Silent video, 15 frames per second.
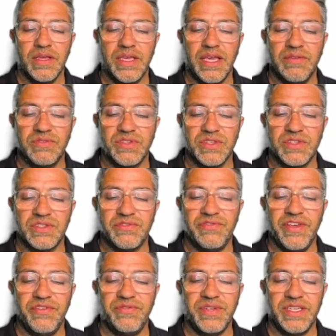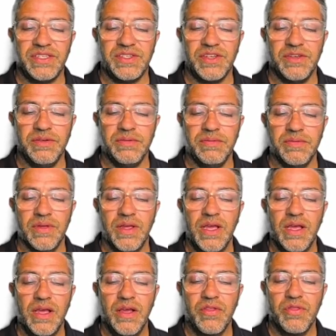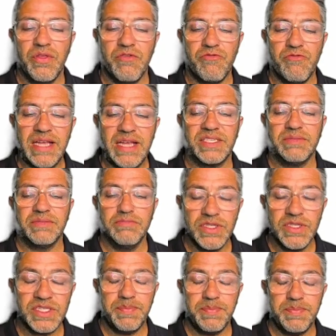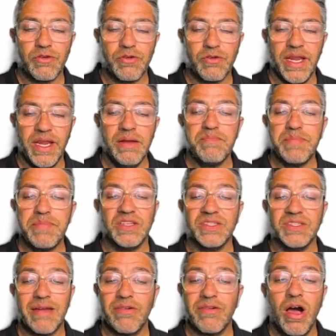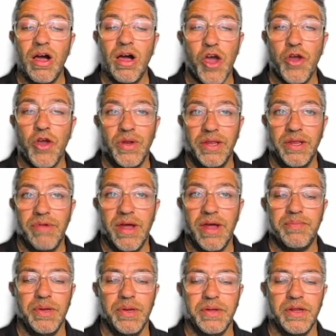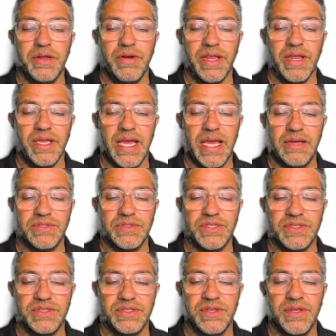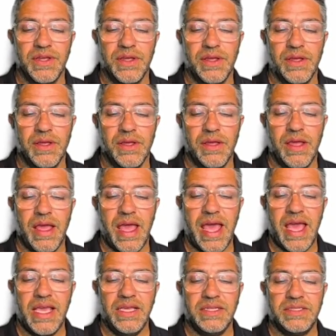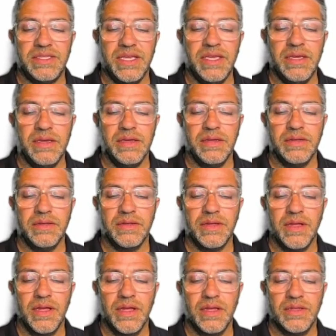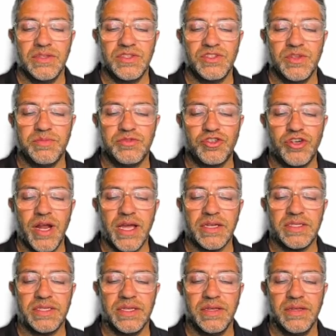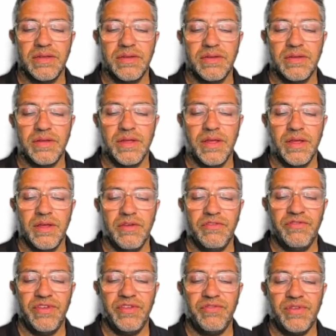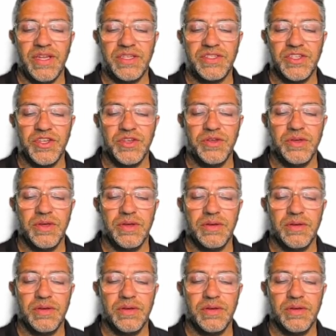gives us 52. The rest must be green because there are only red, blue and green counters. 80 subtract 52